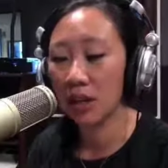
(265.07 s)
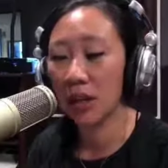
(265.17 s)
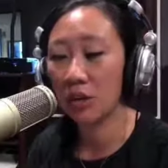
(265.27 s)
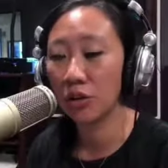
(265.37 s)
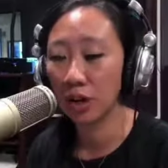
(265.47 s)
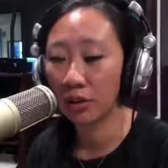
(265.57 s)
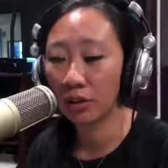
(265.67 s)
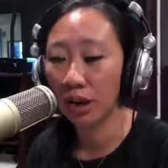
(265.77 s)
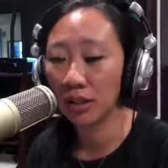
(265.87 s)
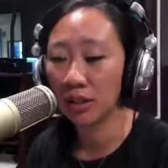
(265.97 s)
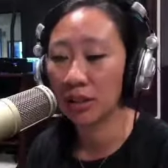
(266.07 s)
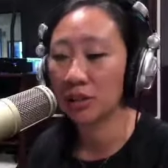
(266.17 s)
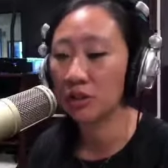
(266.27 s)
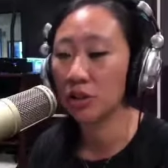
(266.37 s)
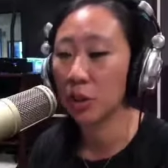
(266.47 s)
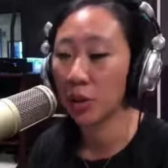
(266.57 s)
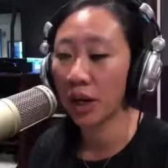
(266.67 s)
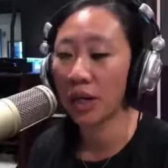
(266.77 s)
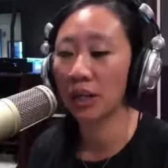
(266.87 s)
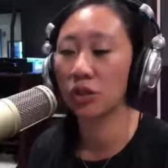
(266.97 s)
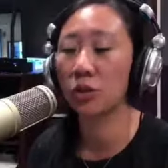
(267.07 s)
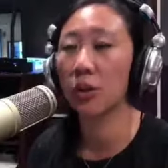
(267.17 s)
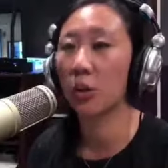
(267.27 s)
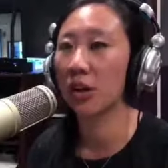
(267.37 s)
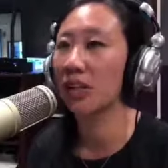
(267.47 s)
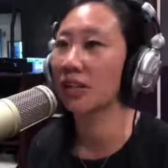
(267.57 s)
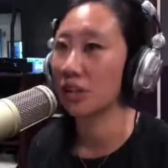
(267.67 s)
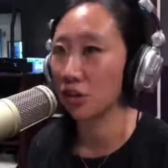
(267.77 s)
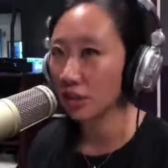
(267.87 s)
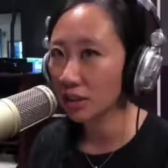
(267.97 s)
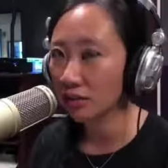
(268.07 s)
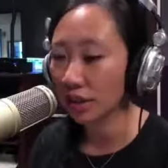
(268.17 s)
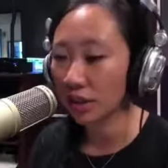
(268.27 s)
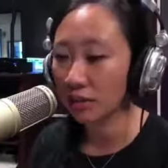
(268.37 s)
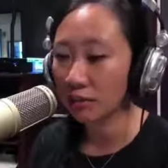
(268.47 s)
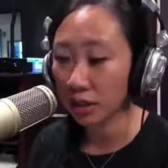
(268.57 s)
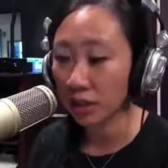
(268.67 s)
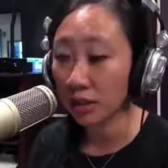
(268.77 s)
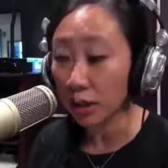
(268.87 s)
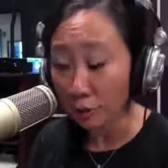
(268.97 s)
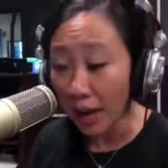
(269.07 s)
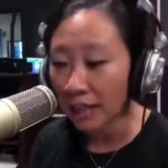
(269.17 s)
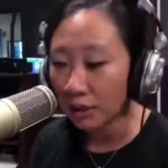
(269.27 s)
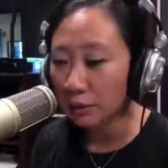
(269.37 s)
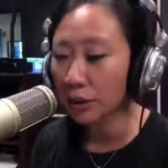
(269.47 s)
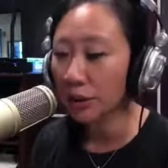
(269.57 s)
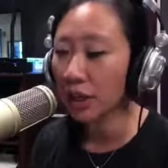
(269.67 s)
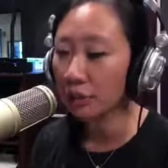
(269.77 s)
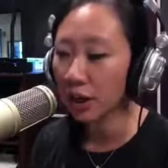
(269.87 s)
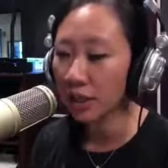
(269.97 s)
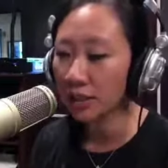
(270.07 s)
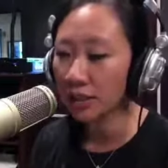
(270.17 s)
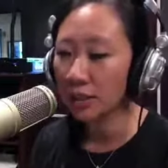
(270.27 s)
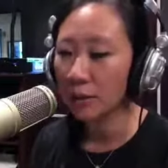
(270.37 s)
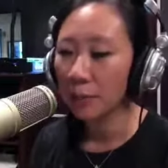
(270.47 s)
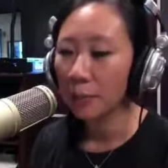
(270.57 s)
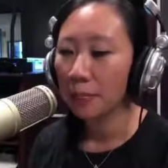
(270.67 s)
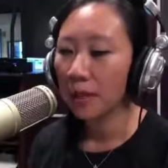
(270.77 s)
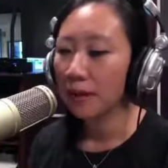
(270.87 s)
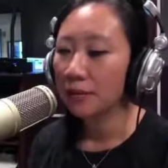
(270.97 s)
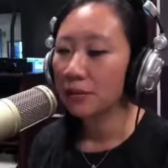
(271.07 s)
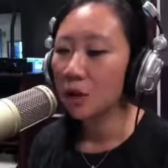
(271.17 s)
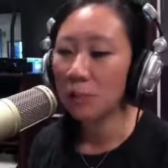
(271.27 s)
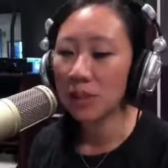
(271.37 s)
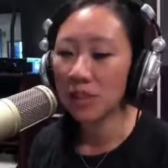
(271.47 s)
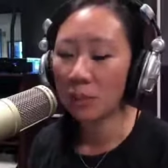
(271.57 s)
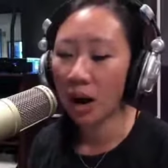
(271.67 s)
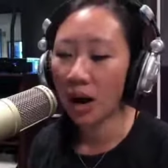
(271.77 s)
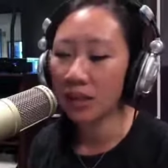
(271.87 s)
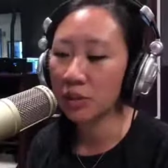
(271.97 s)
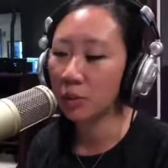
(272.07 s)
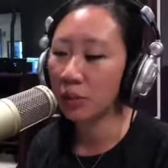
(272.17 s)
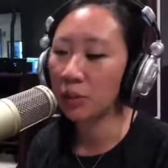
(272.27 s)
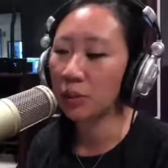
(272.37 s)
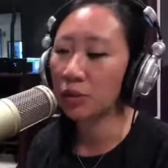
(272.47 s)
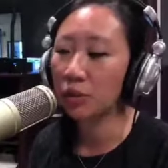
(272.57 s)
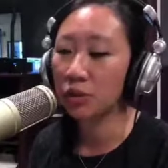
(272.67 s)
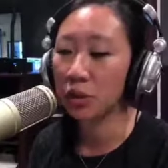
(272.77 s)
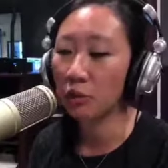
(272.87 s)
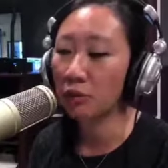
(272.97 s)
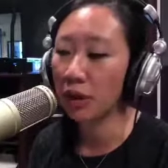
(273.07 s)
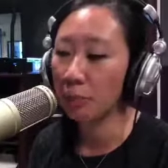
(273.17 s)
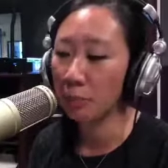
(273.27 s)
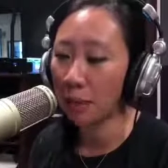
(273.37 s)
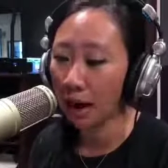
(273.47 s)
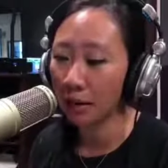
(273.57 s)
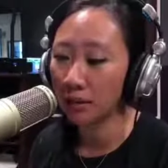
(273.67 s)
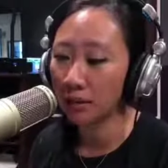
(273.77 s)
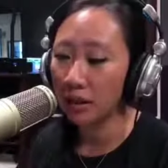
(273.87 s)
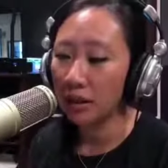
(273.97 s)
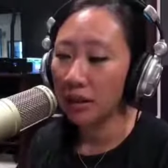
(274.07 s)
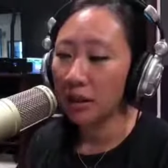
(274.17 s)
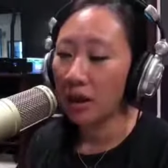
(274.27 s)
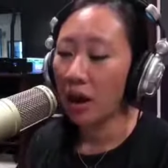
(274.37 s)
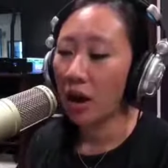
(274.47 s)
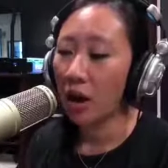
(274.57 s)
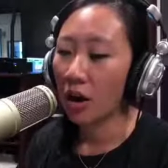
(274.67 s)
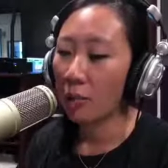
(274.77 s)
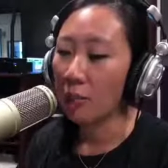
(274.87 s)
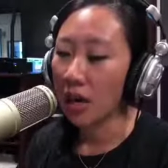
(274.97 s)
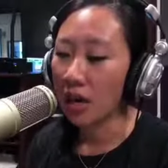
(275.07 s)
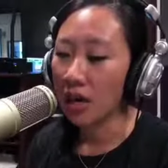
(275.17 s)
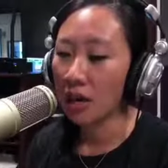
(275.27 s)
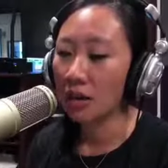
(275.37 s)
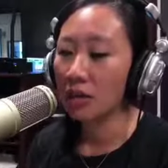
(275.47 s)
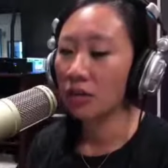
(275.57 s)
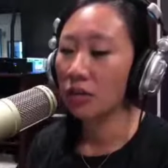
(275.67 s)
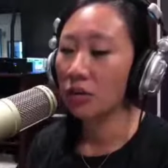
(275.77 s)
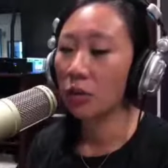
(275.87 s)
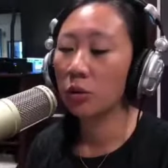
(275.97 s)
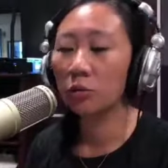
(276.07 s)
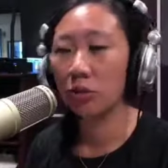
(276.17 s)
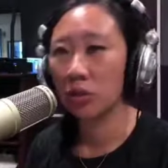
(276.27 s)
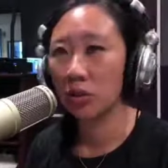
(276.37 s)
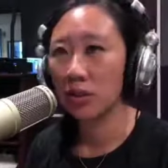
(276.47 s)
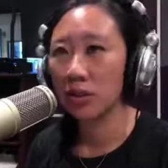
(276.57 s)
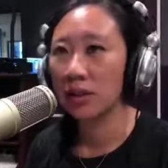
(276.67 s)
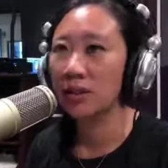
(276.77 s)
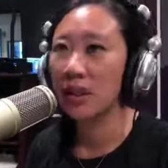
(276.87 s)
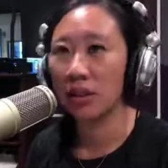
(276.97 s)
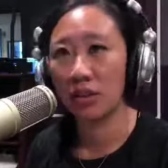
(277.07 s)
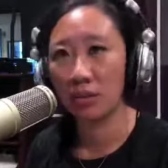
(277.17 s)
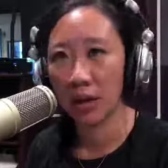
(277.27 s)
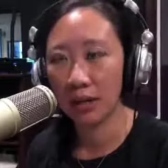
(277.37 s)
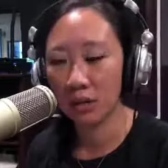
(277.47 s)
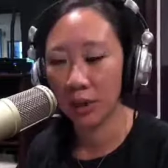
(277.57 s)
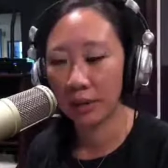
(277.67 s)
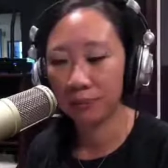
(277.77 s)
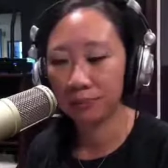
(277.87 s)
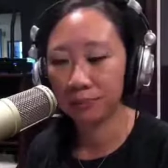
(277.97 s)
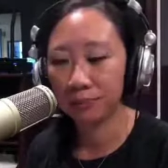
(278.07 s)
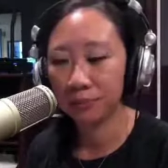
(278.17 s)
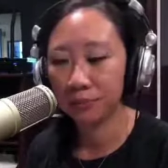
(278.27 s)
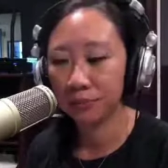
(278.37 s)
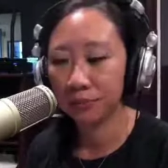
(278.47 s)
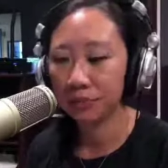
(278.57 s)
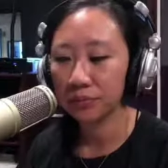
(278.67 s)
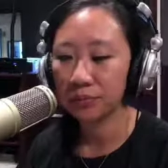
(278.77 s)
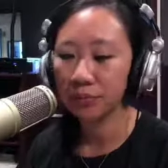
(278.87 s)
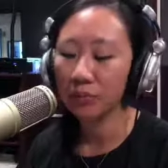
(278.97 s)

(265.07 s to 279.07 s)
in your gun rights than donating to an organization that's fun, fun fighting for your gun rights. Don't be surprised when people who don't fight back are making your rules and taking your rights away. Mm.